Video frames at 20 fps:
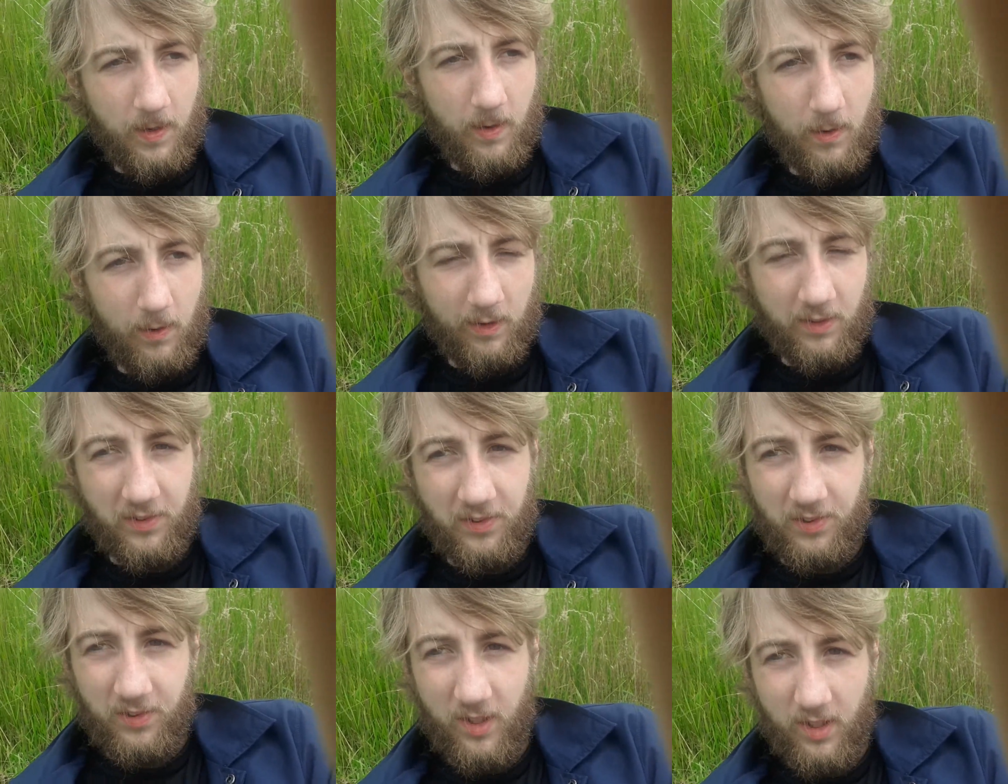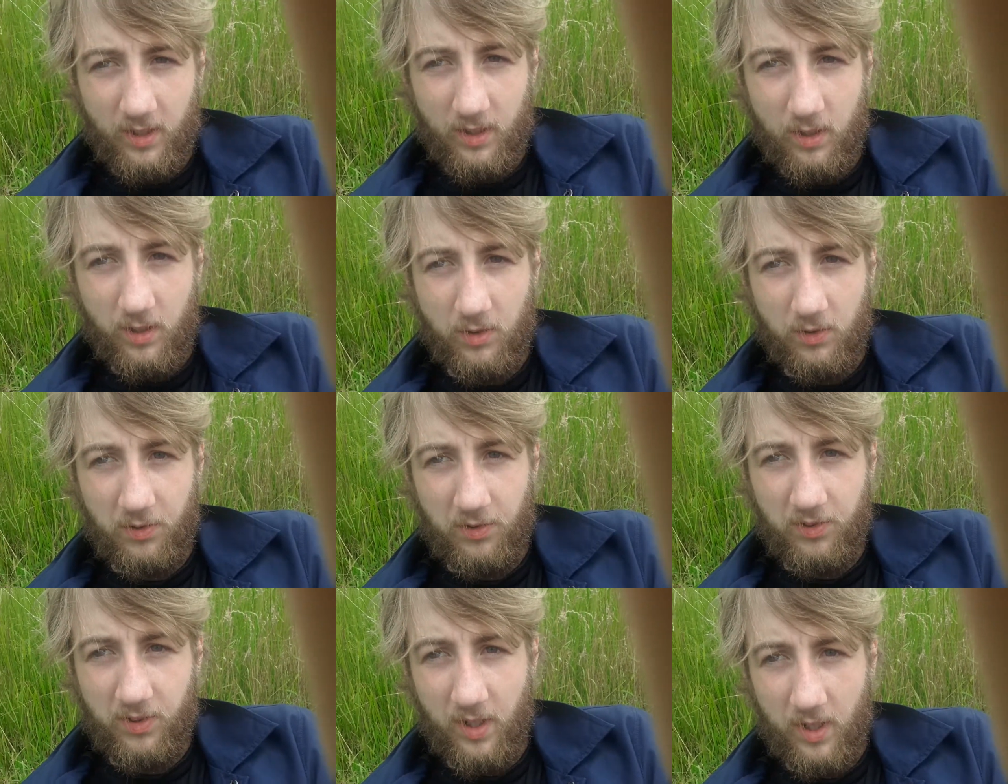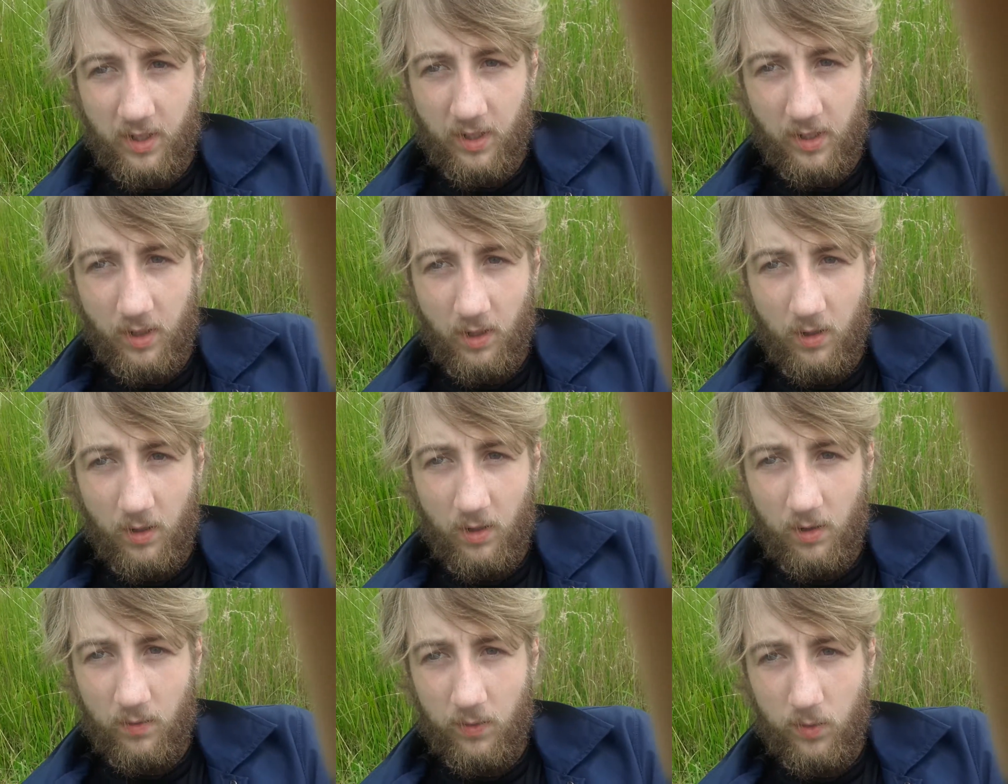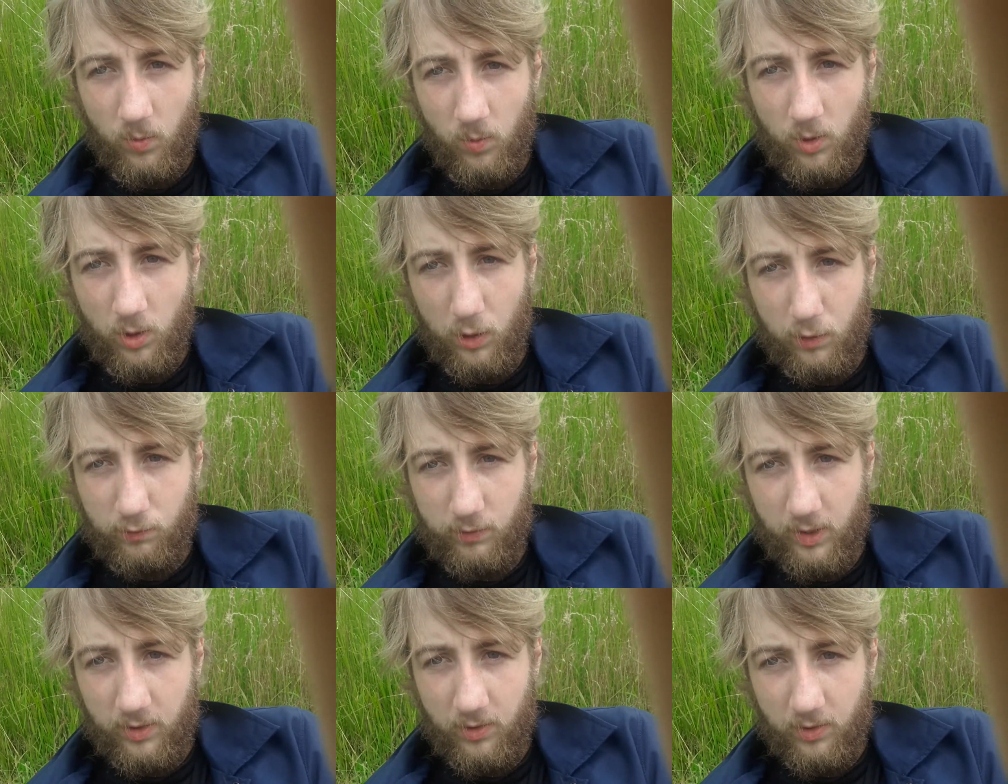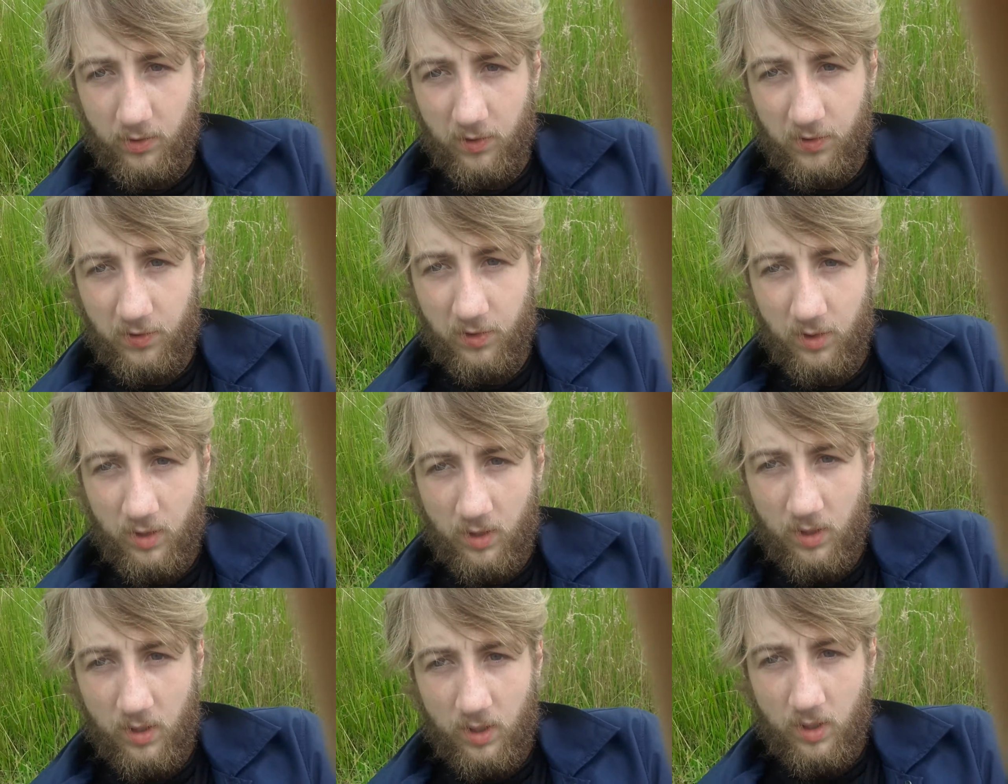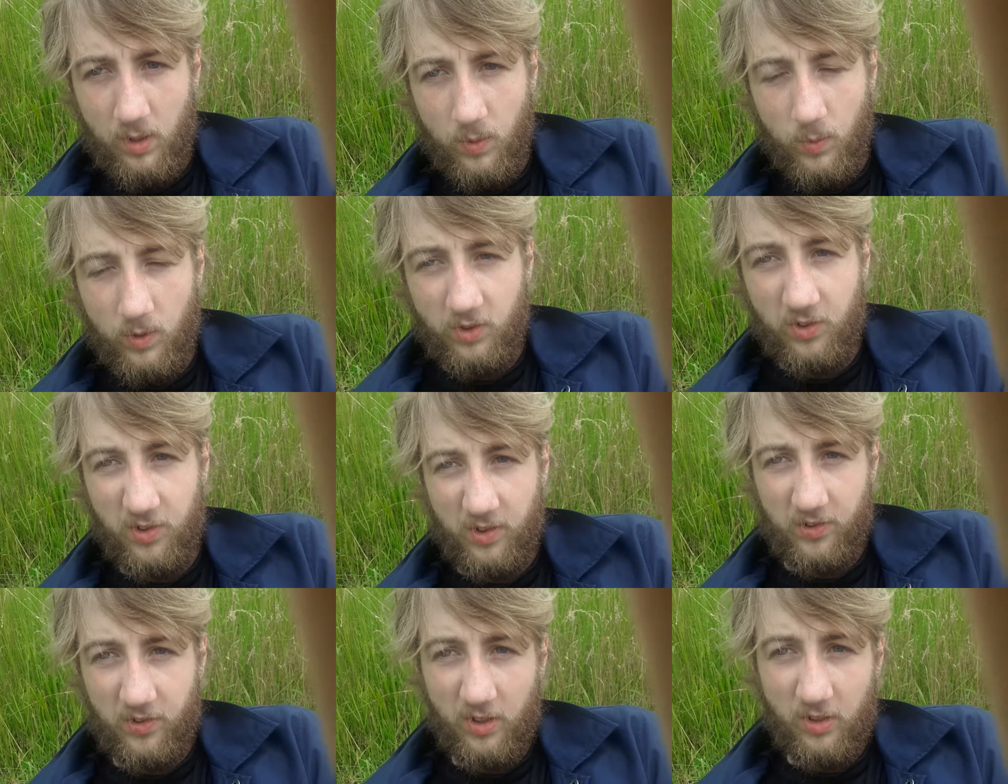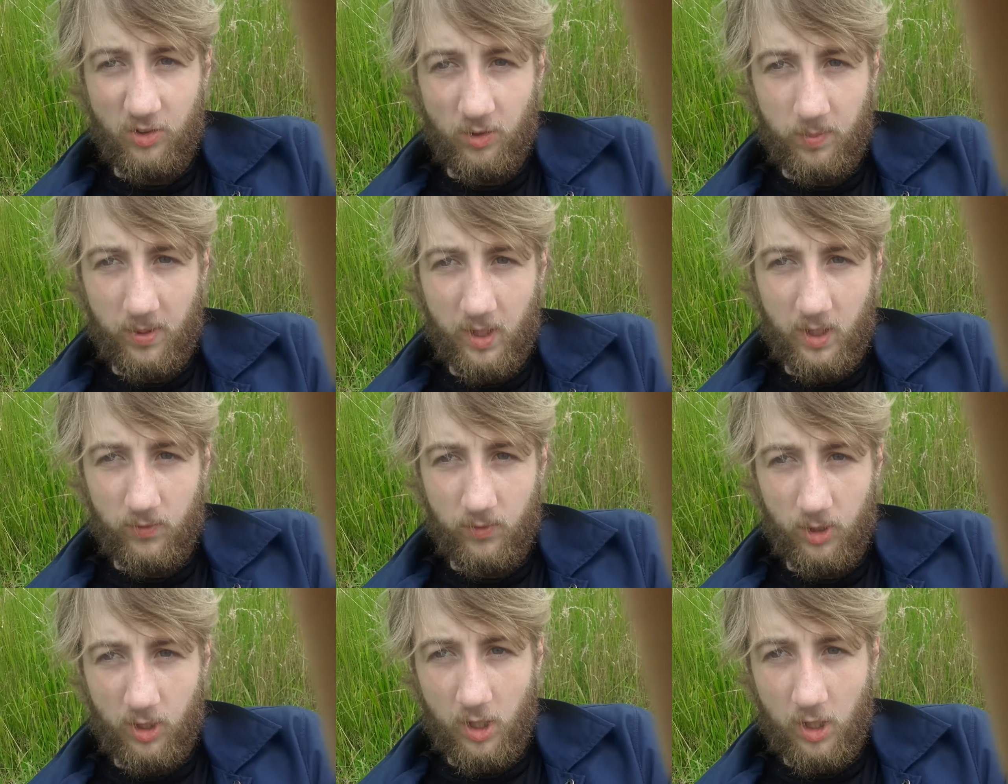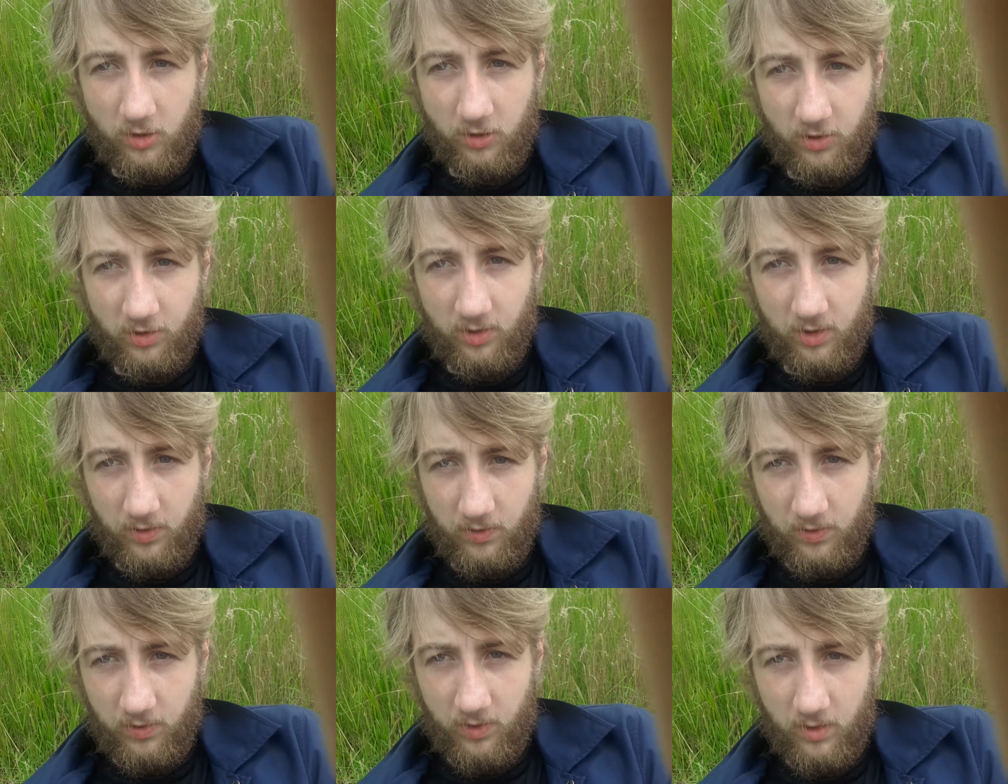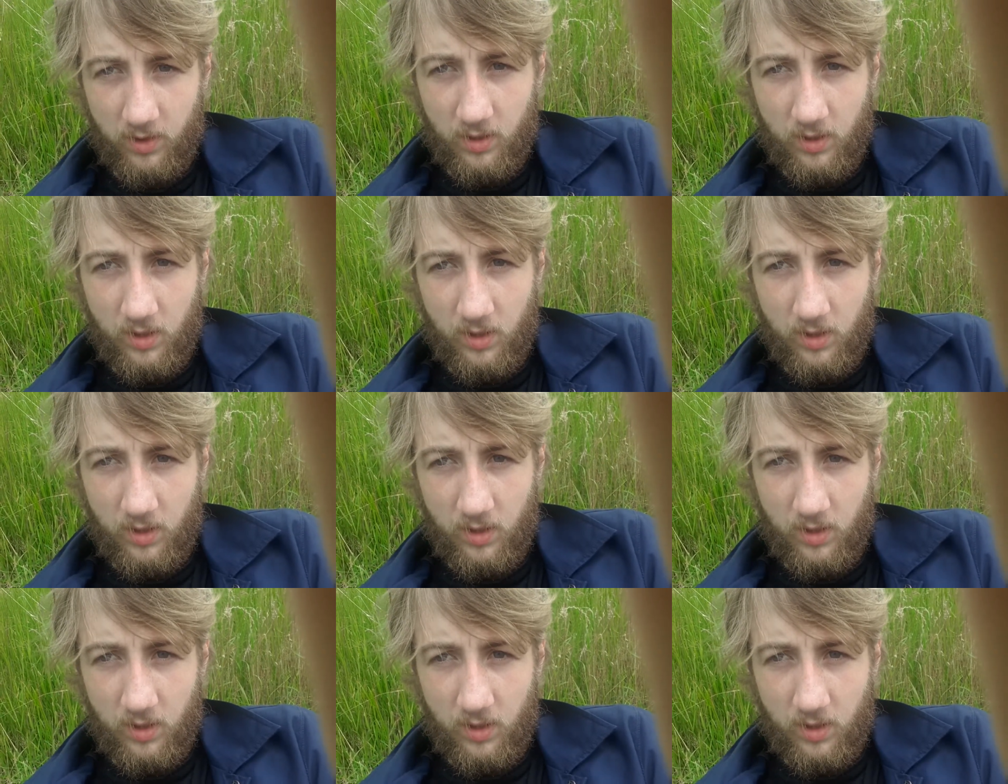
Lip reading: our aesthetic understanding of the world around us, which is an essential part of our consciousness,